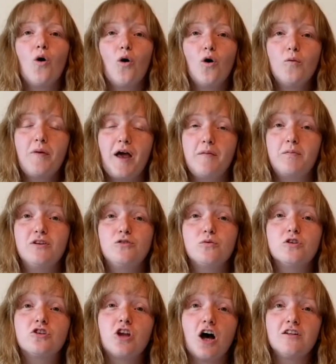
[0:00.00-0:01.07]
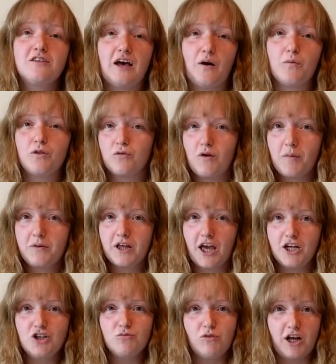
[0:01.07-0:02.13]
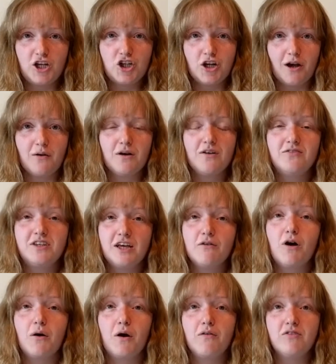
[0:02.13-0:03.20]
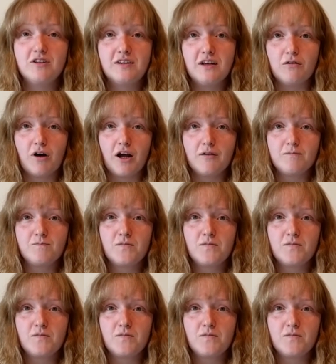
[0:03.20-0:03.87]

All papers will start out with a replication ratio of 0/0.